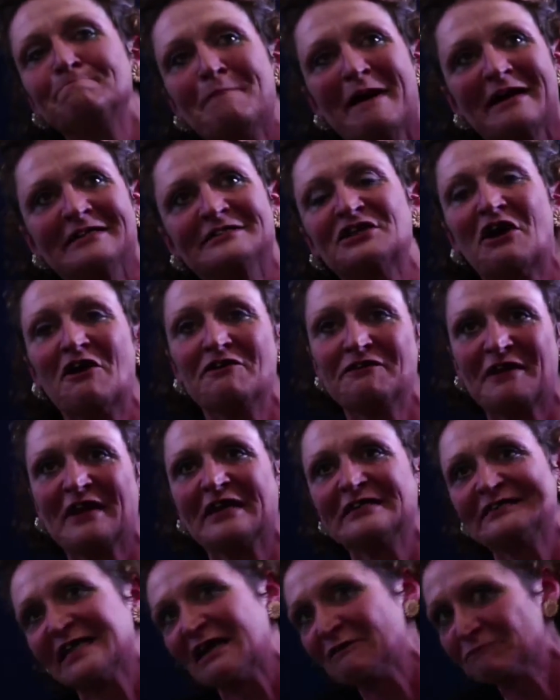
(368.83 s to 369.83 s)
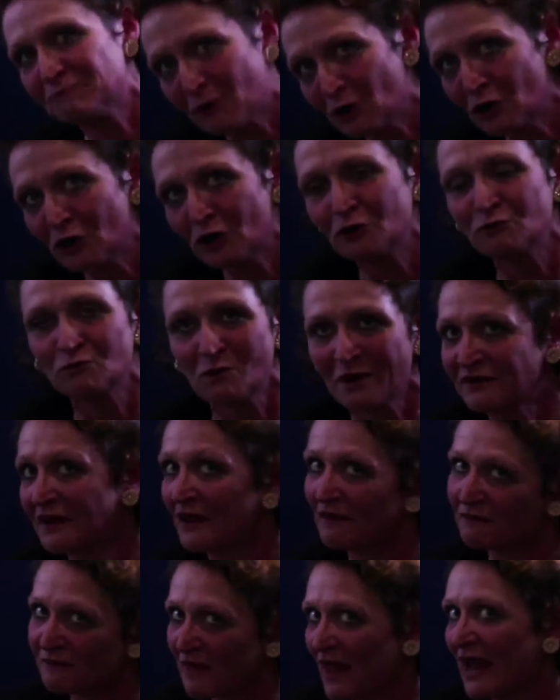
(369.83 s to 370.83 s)
based on things they've heard, what
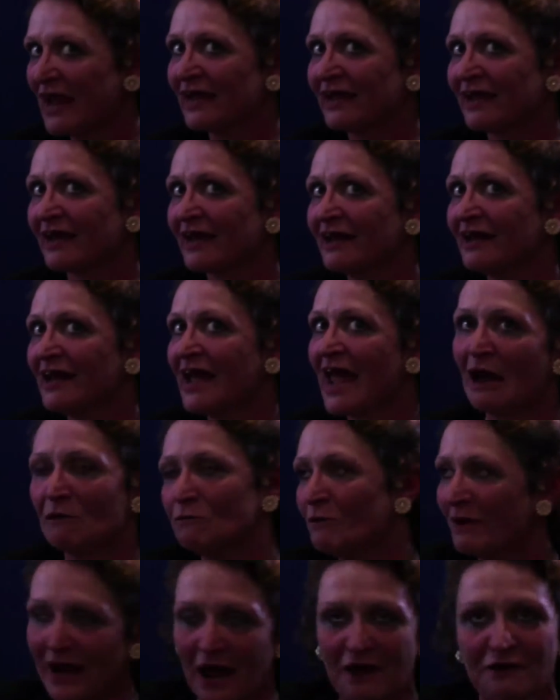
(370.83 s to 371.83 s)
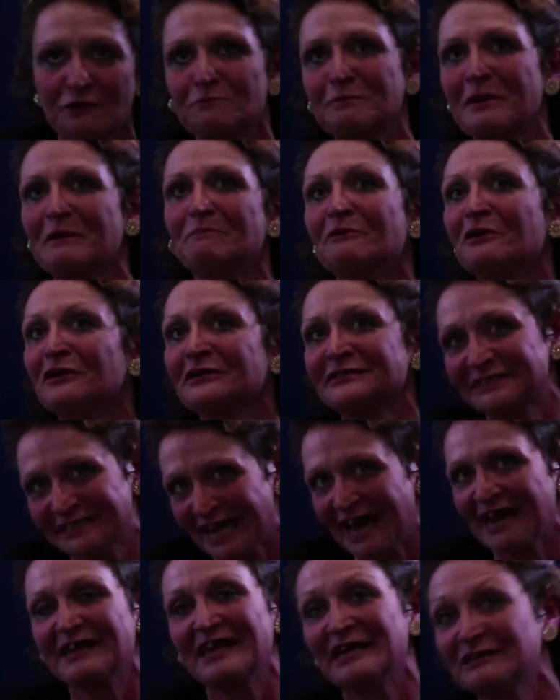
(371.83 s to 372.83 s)
they think, and what other people say